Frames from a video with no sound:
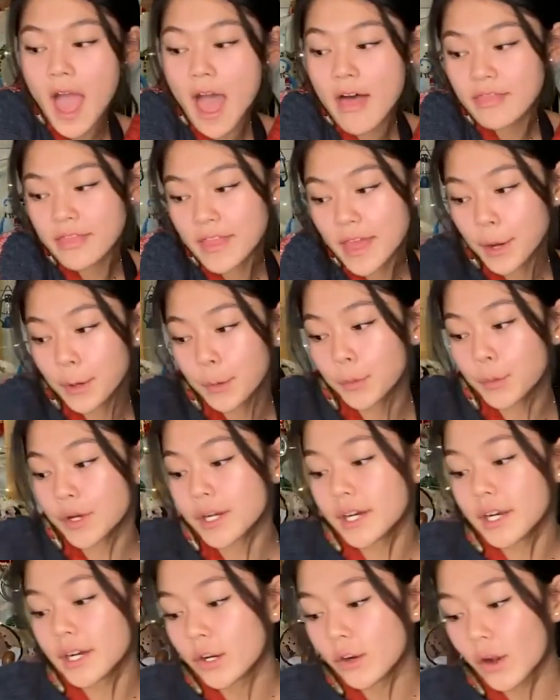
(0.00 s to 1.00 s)
and then we're
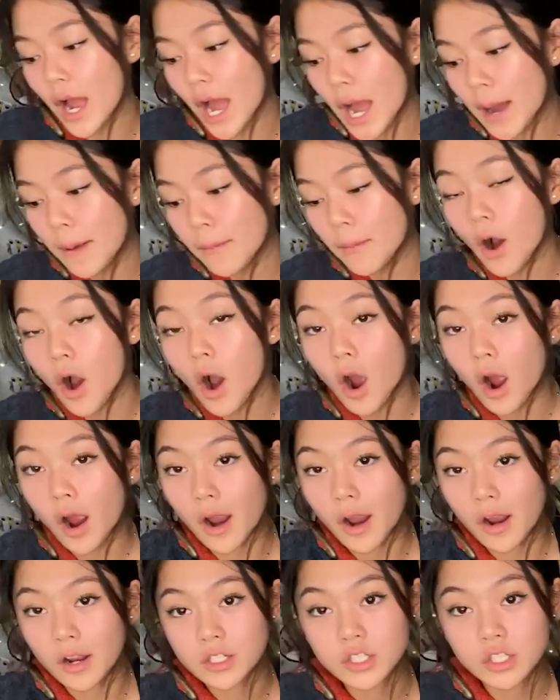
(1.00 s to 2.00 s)
gonna grab
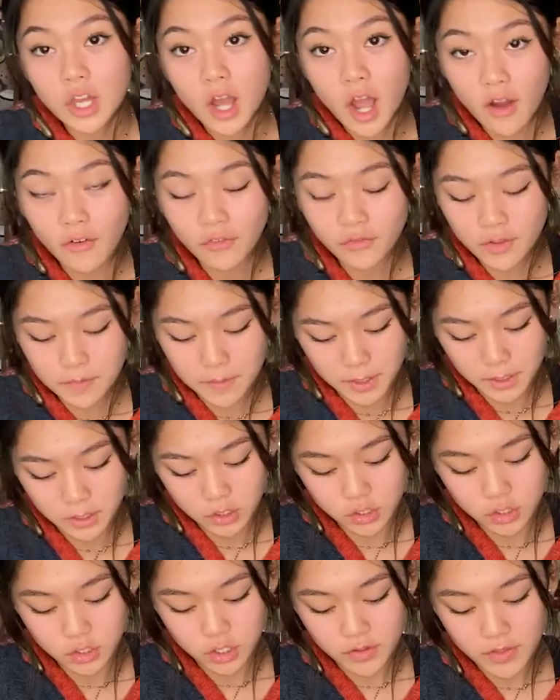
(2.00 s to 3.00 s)
our toffee
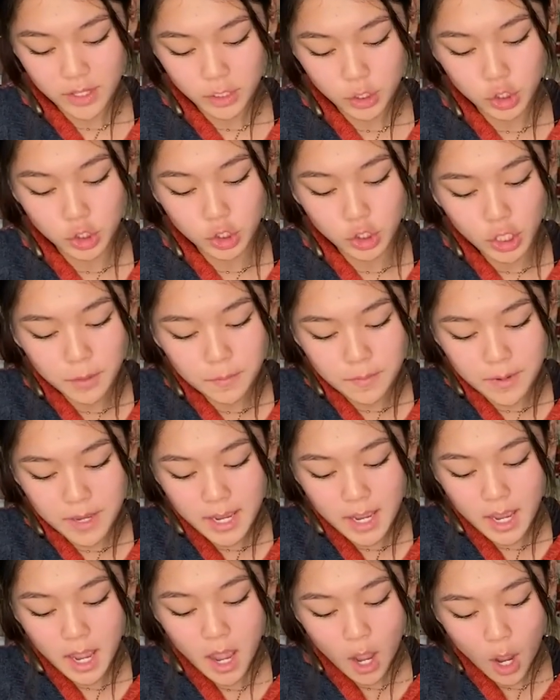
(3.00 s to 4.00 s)
mixture that should
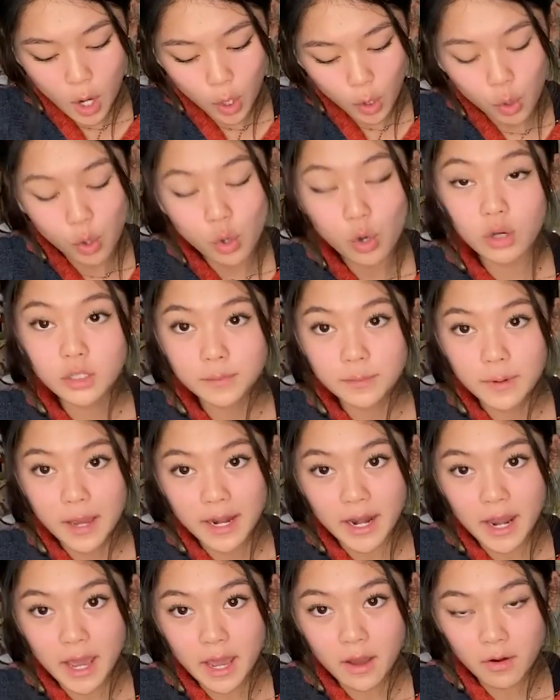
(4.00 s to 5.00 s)
be cooled by
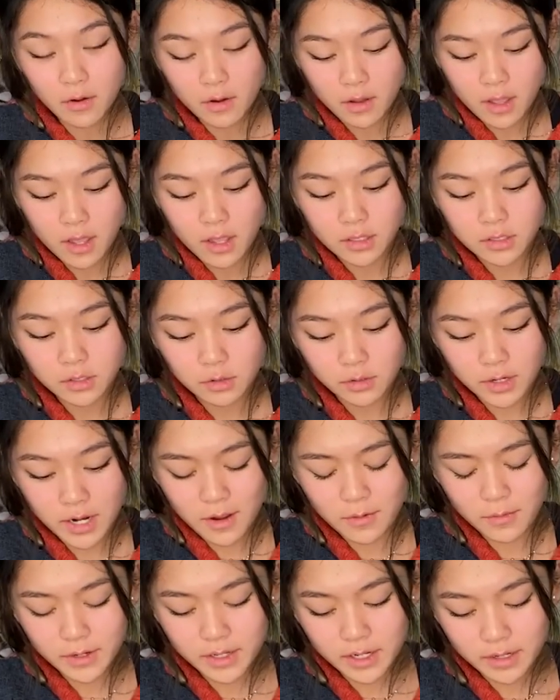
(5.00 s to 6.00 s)
now. So
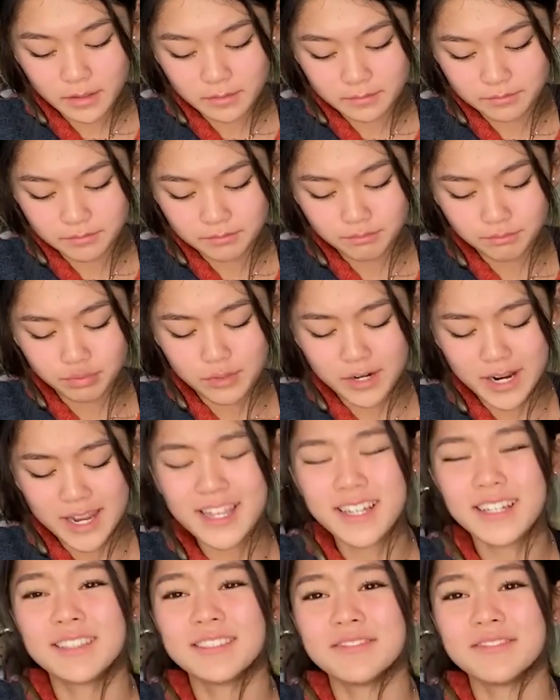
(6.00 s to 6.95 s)
now we're gonna break